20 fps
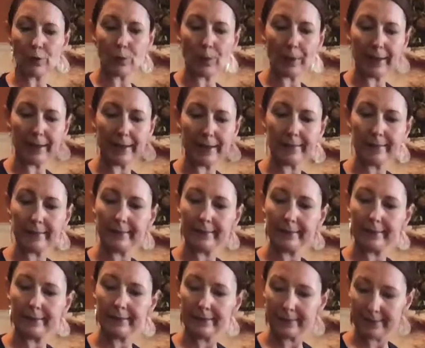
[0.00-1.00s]
the week.
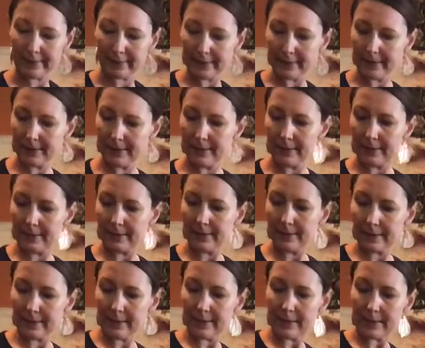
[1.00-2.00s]

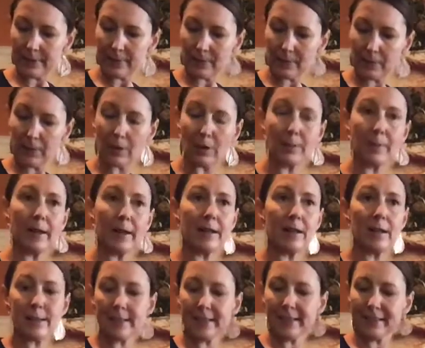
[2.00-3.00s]
That's probably not a bad
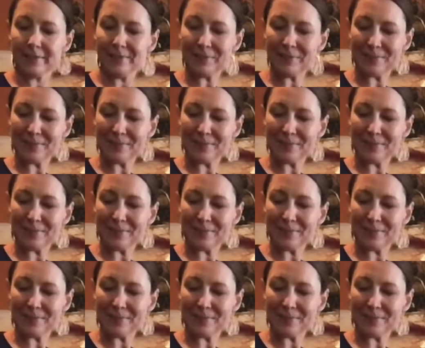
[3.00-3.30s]
idea.